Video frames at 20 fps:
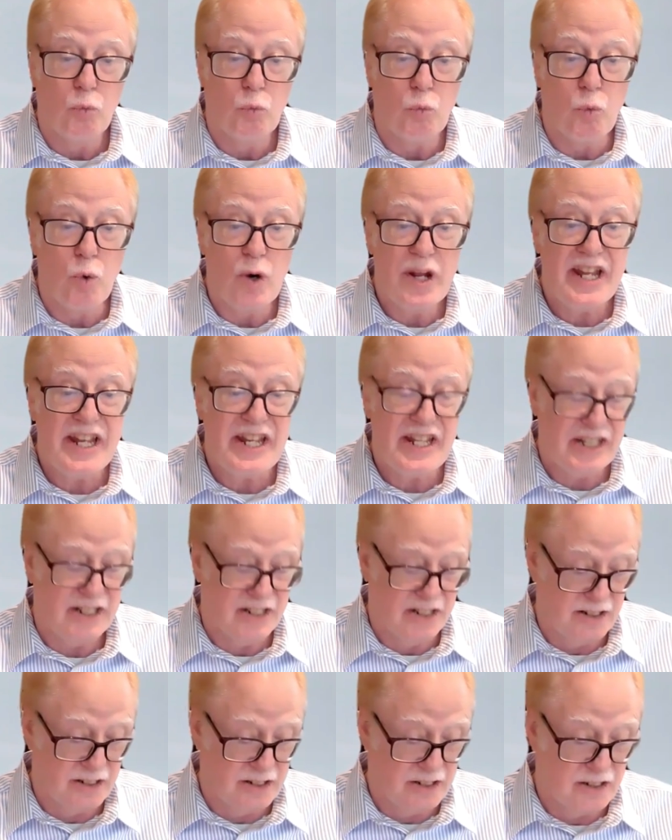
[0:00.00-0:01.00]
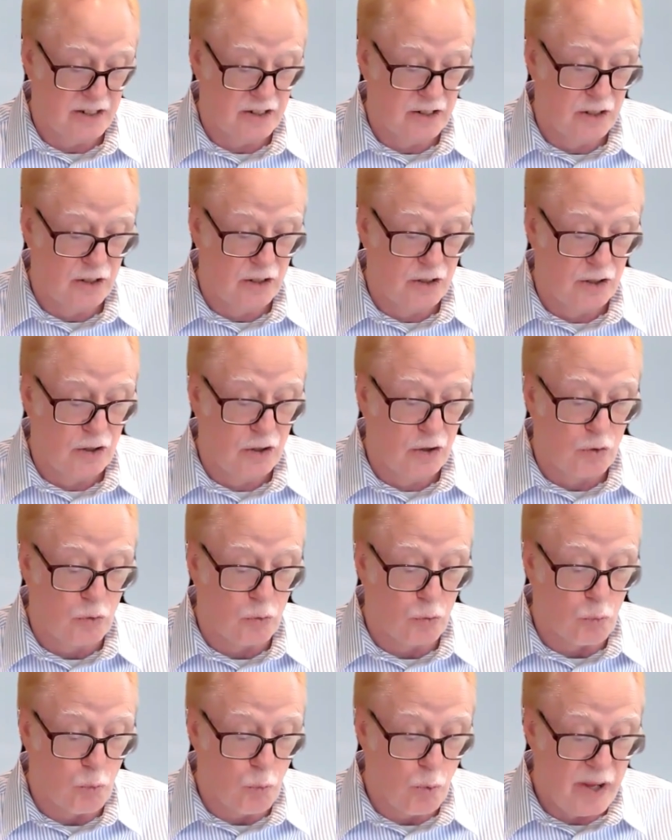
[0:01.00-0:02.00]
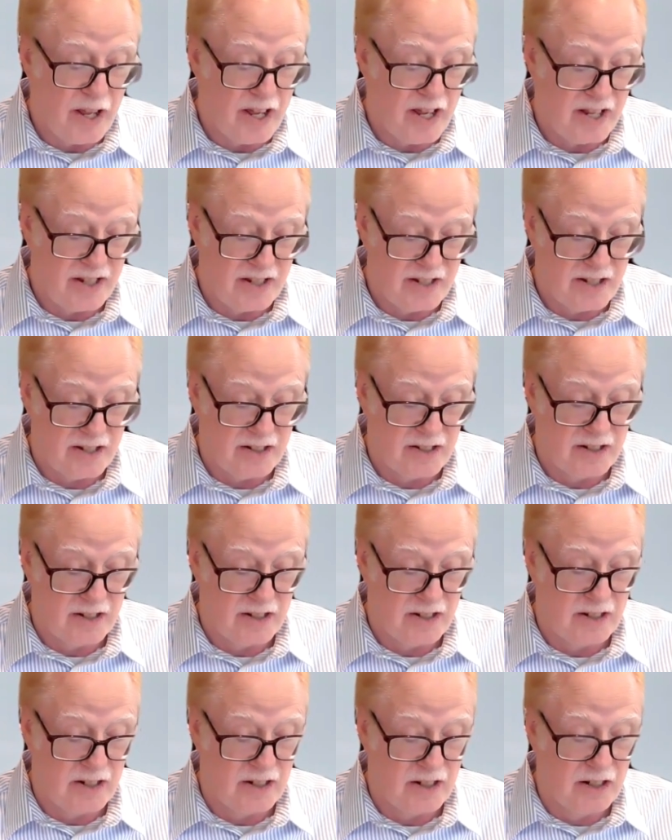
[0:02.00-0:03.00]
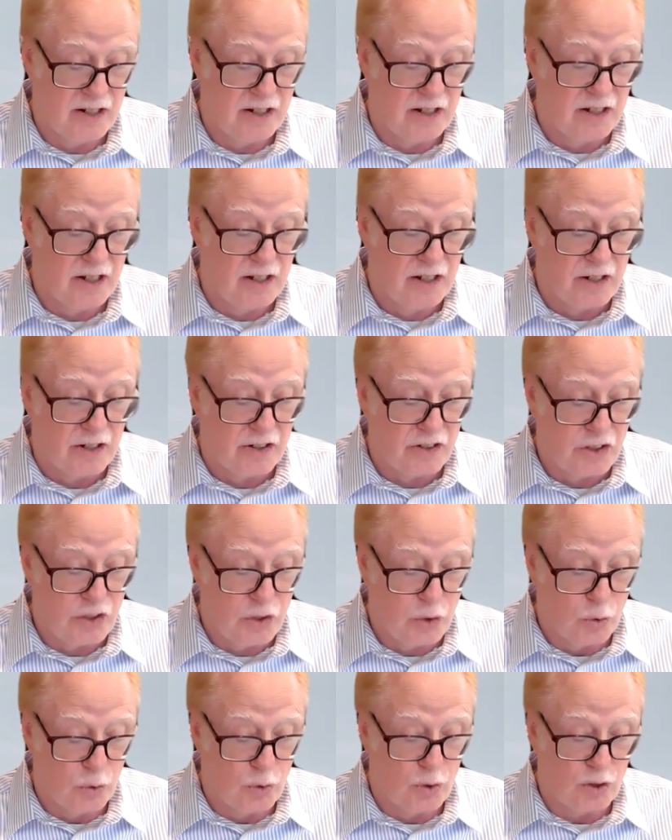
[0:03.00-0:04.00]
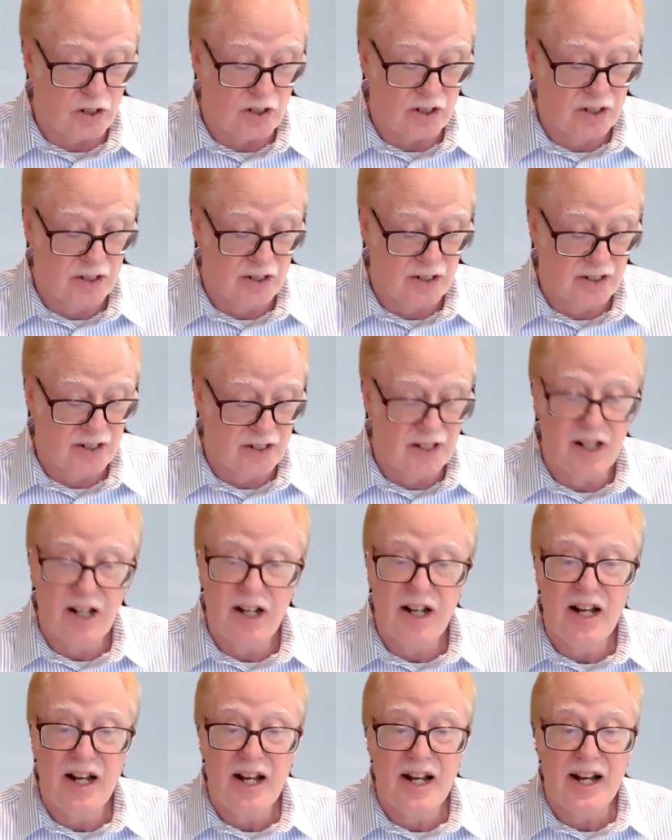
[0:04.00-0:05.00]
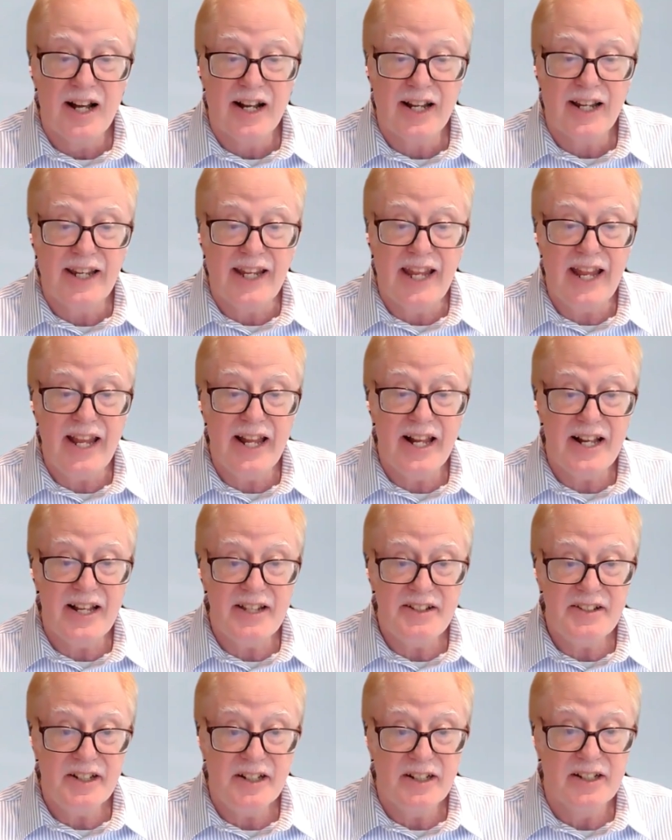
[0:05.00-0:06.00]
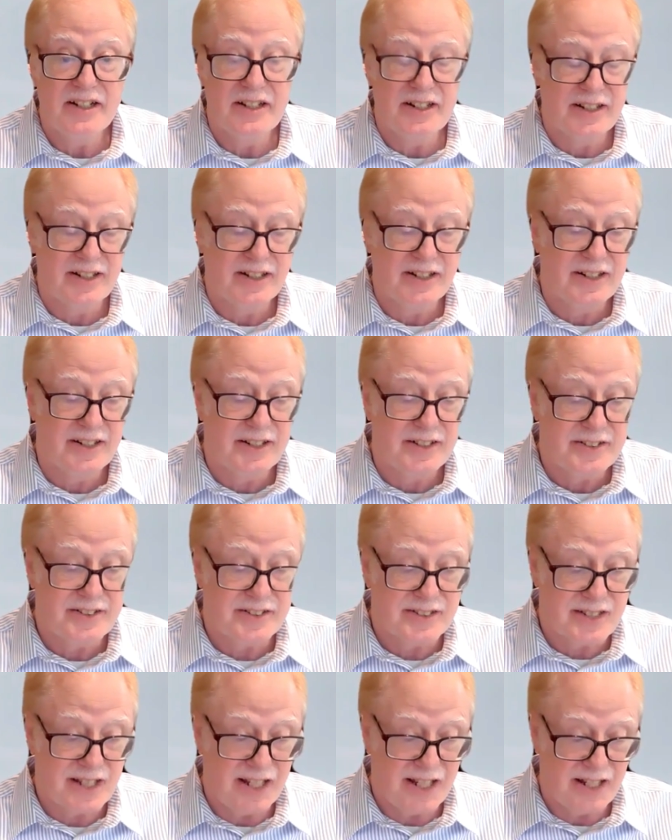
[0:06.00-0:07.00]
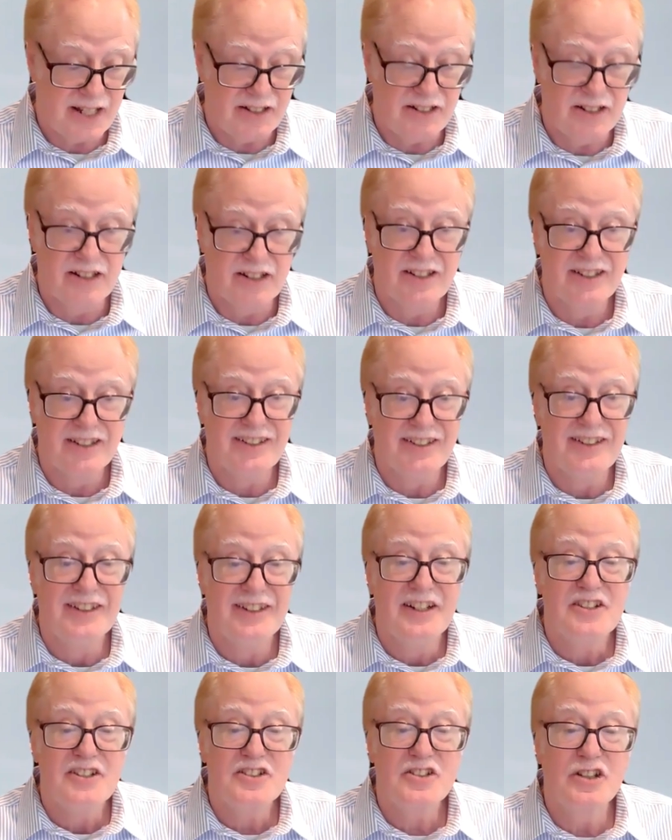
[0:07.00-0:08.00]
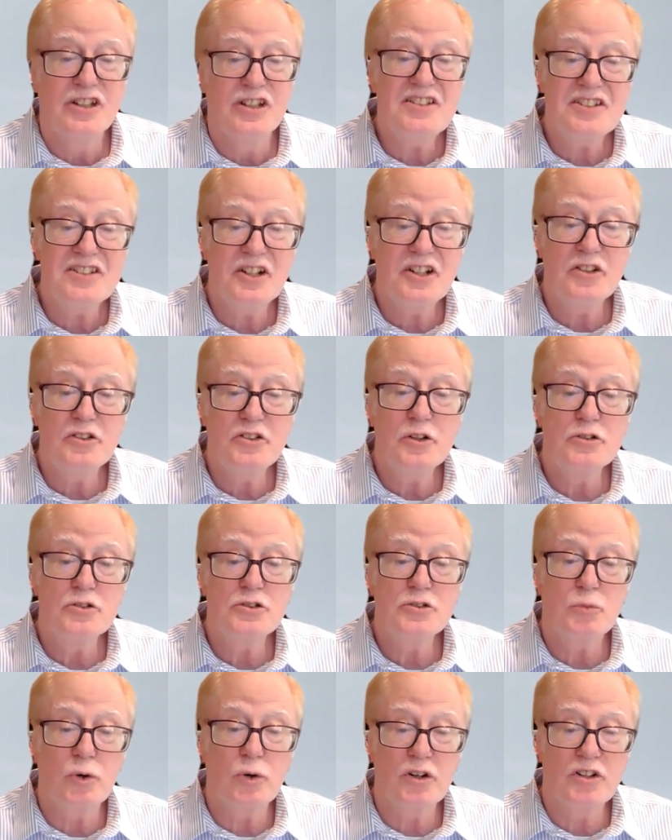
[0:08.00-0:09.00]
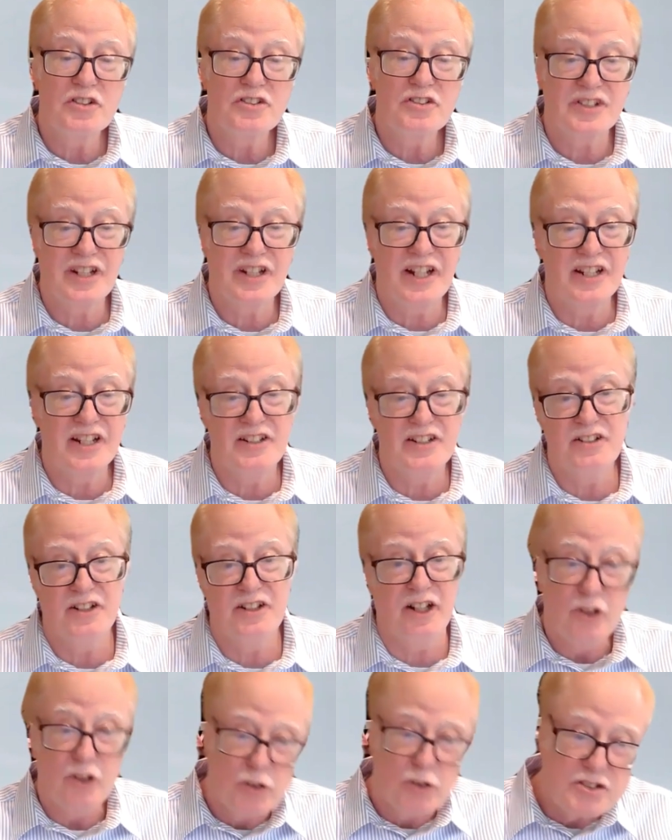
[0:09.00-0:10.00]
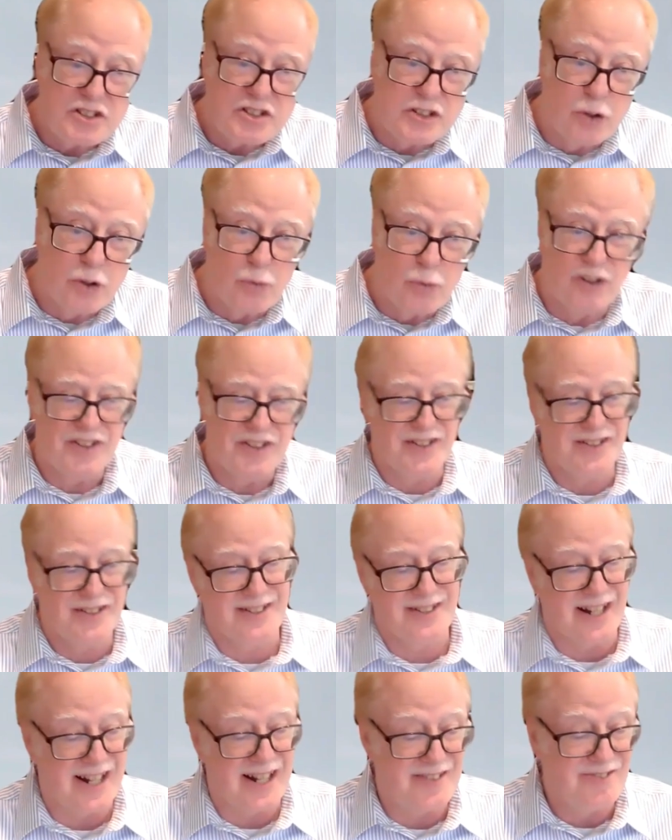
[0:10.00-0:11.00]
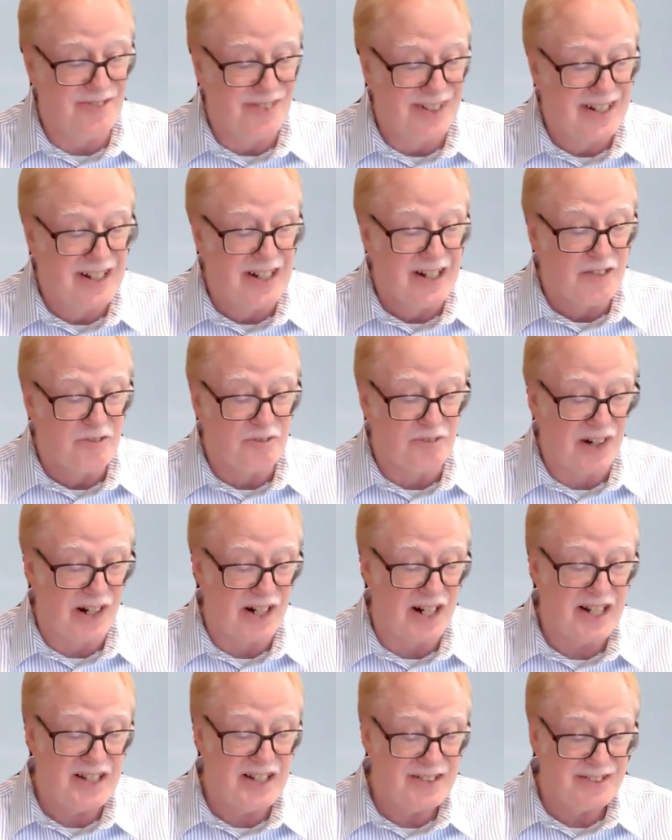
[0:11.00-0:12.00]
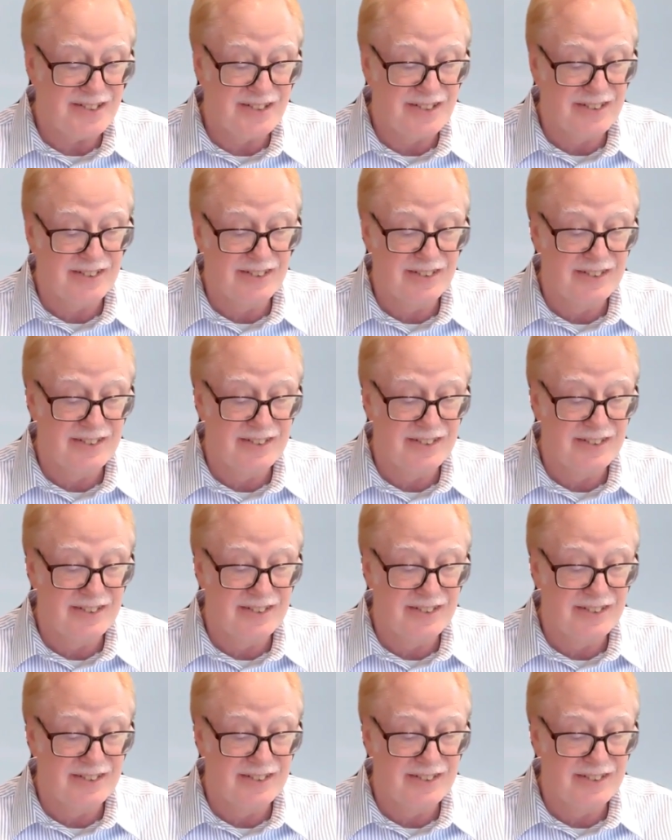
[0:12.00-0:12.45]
we, when, your, can, said. So let's hear those words again a little slower this time. But,